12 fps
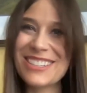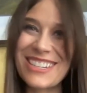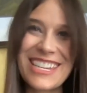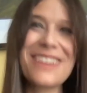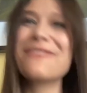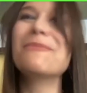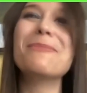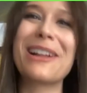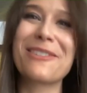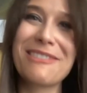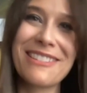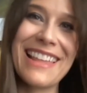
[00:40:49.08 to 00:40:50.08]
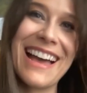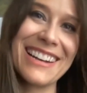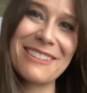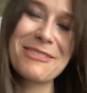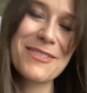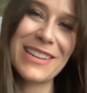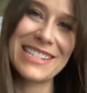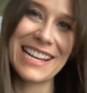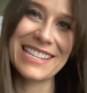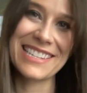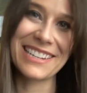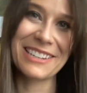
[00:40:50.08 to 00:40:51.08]
even better than that. It was
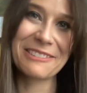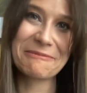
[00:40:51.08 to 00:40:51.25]
fantastic.